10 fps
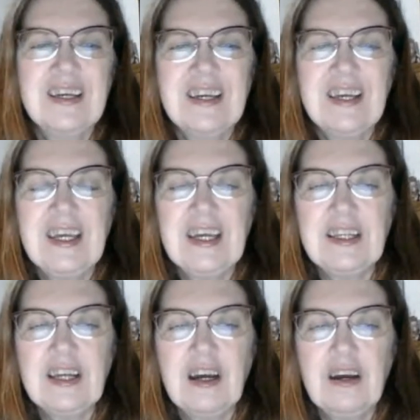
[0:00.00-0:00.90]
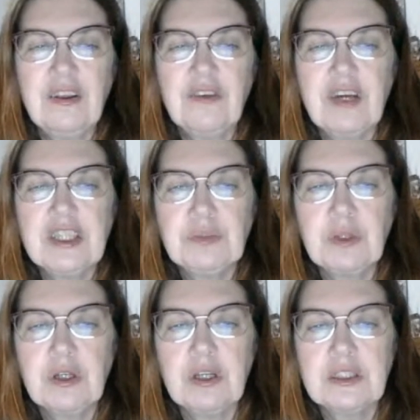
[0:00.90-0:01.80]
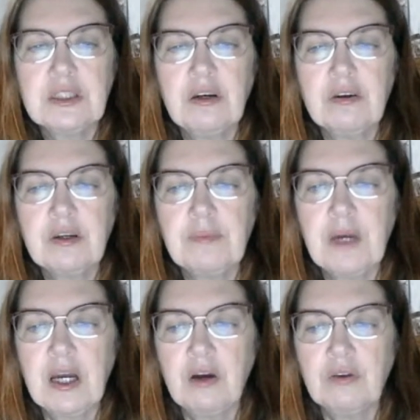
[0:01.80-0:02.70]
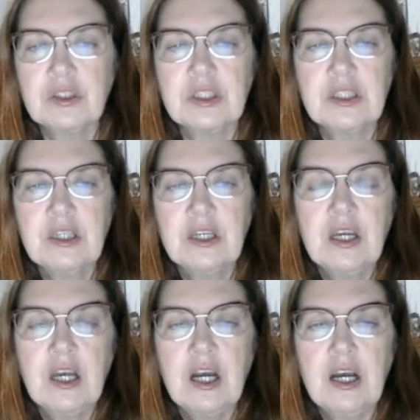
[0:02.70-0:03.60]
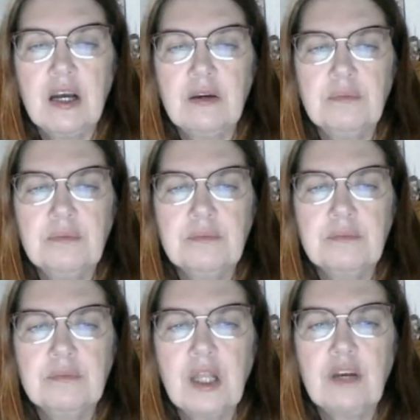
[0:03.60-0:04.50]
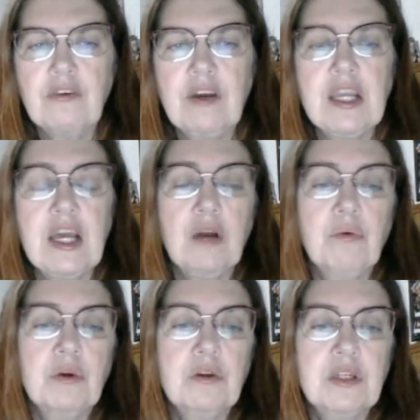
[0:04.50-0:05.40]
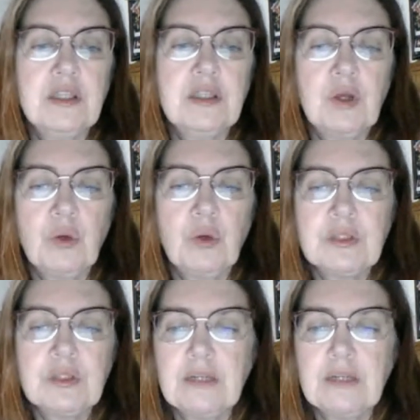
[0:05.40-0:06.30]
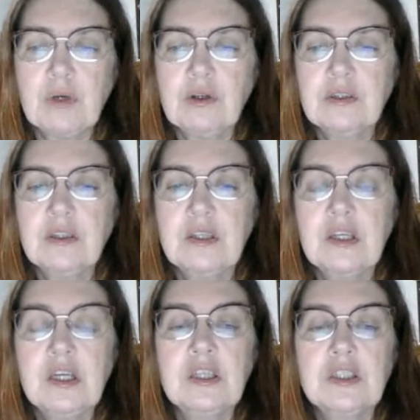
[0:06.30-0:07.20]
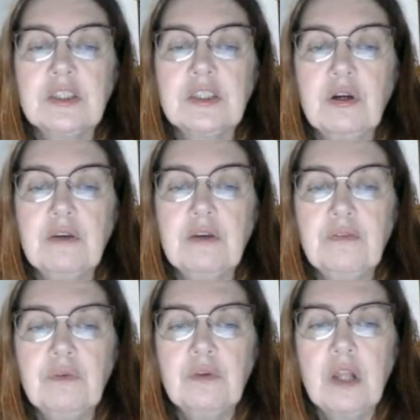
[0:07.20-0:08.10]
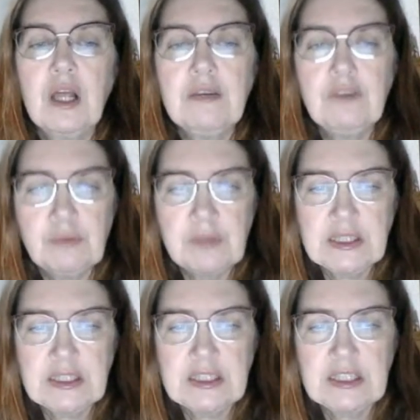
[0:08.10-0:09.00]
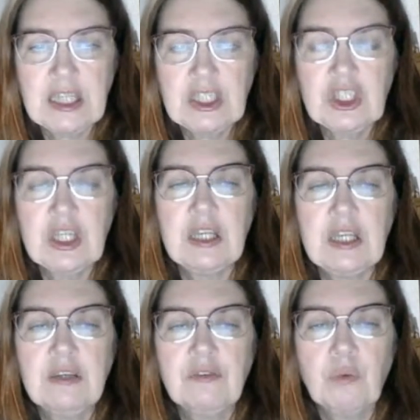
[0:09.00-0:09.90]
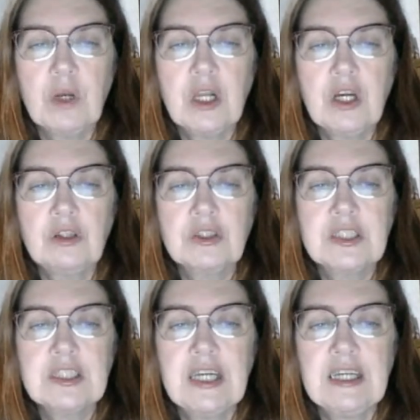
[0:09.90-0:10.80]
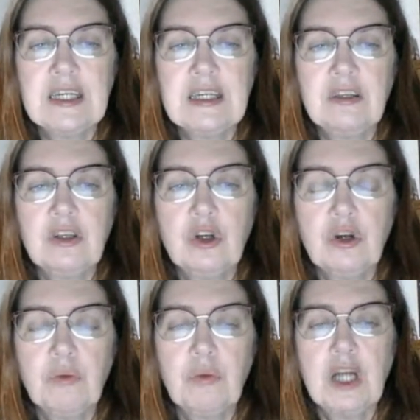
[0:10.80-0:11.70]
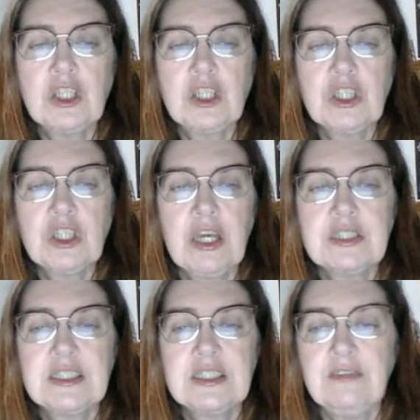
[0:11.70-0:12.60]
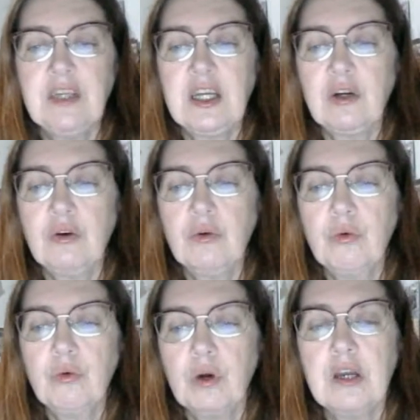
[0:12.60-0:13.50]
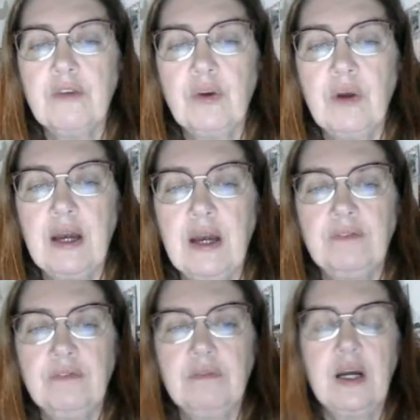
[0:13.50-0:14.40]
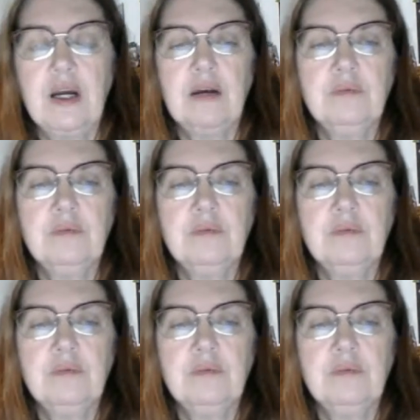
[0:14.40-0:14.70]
And the rest we're going to talk about, like right now we're in the middle of summer. So if a lot of you missed the session, want to understand, you can watch it later this evening, or if you have all